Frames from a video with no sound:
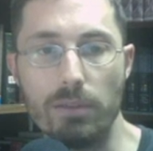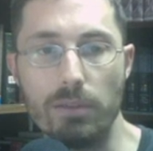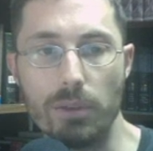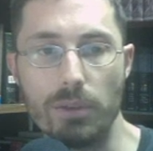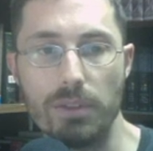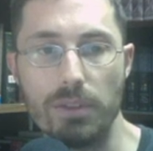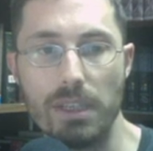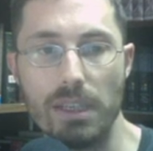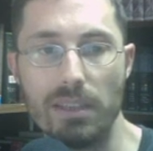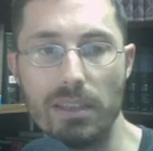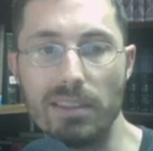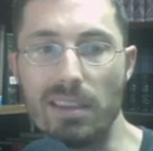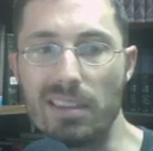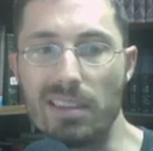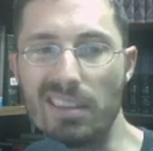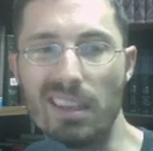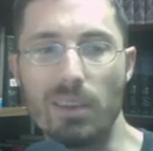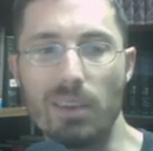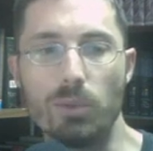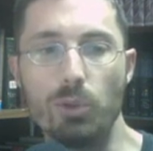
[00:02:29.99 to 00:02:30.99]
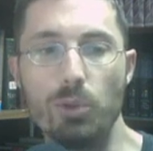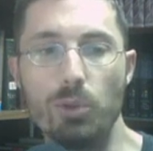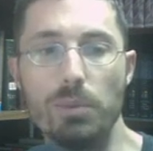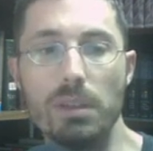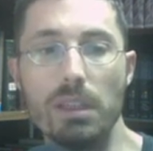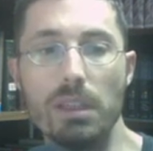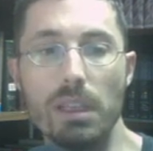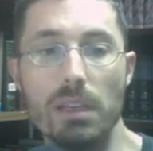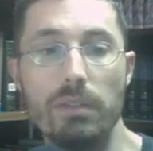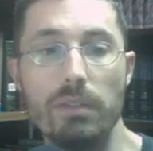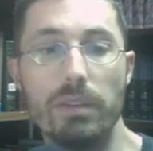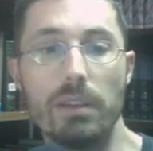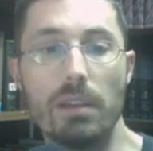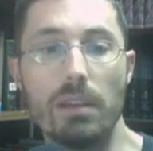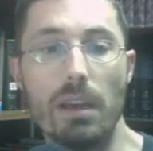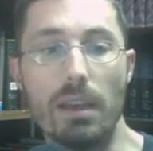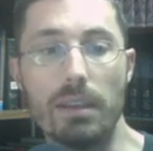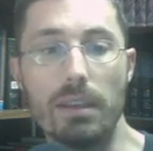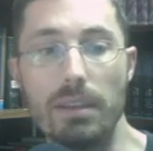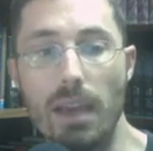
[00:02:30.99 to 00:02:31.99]
verse 6 says, "Let Reuben live
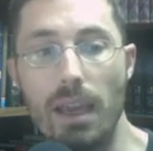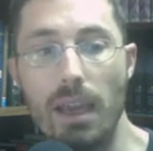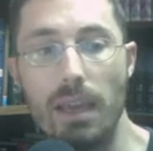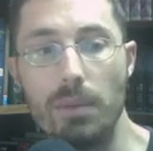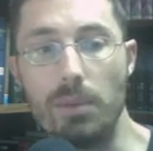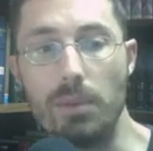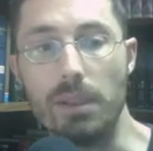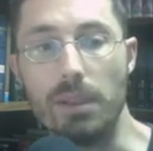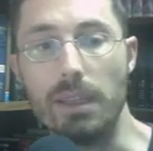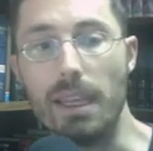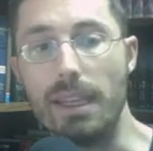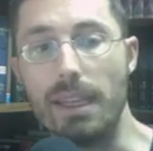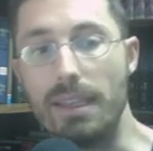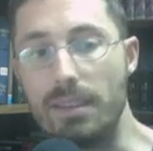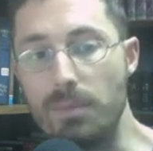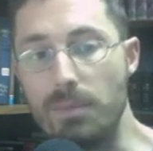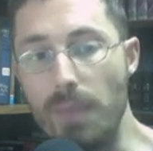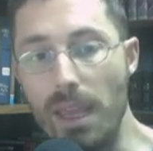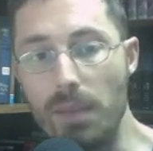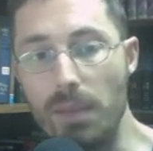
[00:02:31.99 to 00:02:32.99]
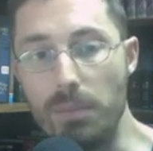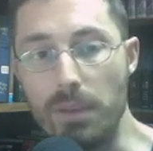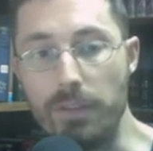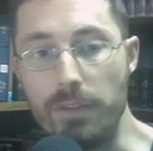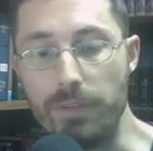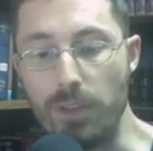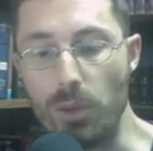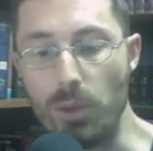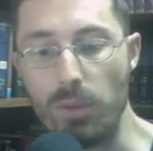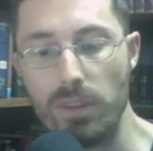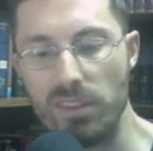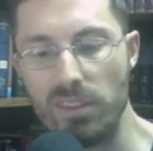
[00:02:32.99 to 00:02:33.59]
and not die, but let his men be few."